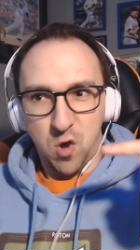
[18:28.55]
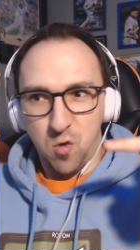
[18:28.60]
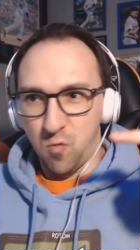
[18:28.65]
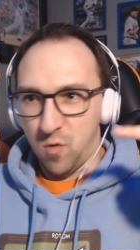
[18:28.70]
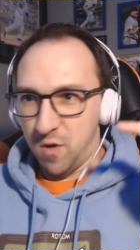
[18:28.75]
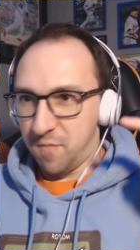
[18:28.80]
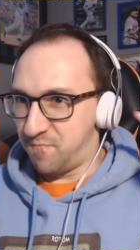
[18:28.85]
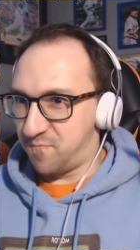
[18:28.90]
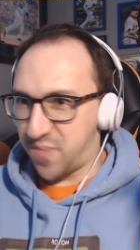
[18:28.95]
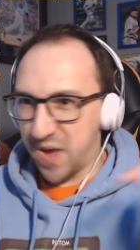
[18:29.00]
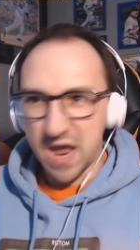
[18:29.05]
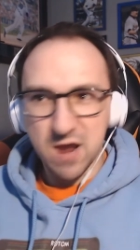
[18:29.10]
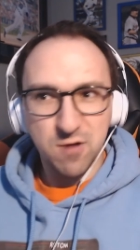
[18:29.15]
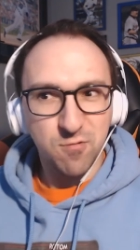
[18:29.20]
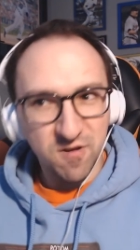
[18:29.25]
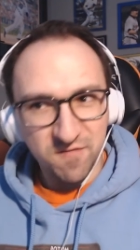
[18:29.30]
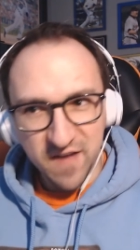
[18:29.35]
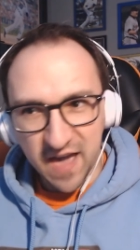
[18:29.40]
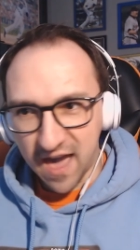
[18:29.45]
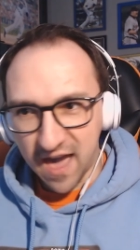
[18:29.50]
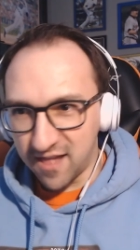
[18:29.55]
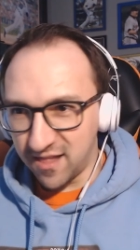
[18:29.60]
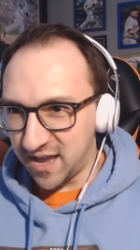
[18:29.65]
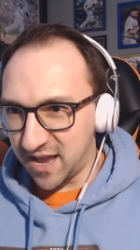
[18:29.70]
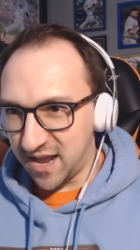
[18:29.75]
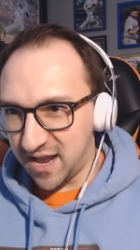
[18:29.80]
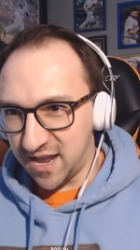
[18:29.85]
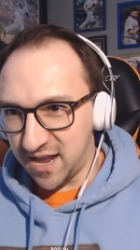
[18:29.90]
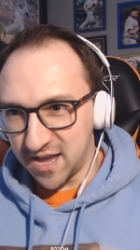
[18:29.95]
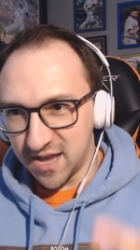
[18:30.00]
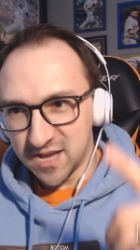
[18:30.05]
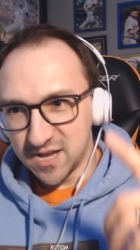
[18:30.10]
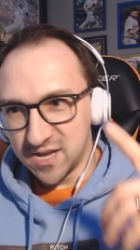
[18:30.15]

We beat Revali.